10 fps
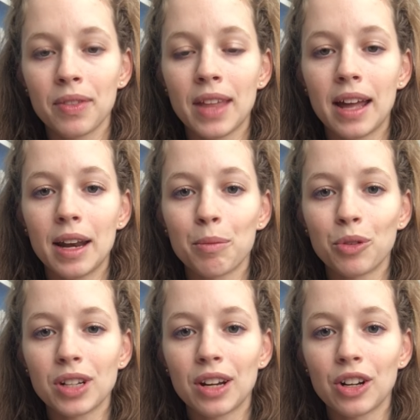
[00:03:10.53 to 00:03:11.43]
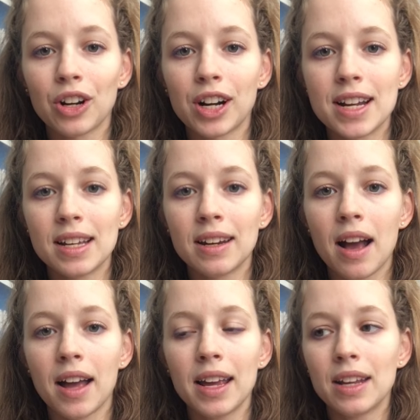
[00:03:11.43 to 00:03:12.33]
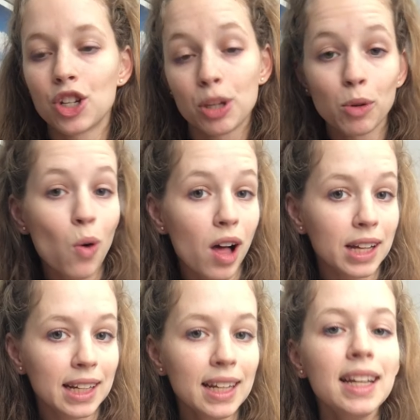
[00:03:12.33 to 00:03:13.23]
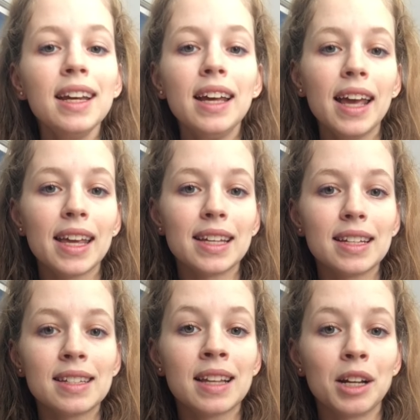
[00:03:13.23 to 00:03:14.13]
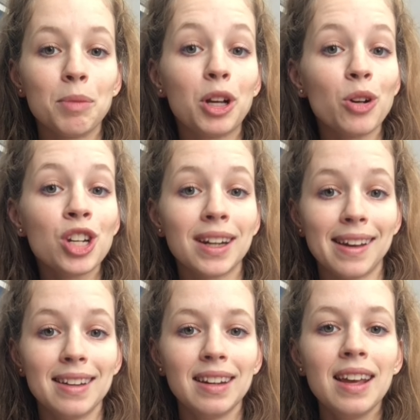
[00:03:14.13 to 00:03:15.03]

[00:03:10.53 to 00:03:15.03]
that emerald can occur in gem quality is going to be goshenite.